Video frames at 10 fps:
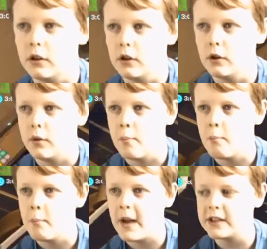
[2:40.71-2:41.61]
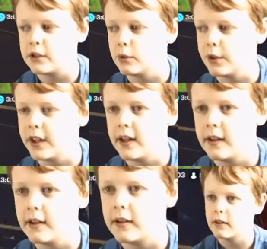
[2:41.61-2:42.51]
Oh, medical kit.
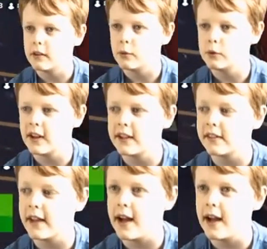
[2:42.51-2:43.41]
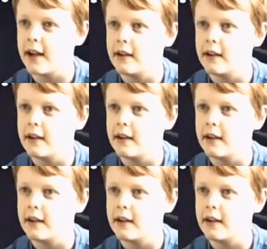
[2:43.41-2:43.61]
We'll take that.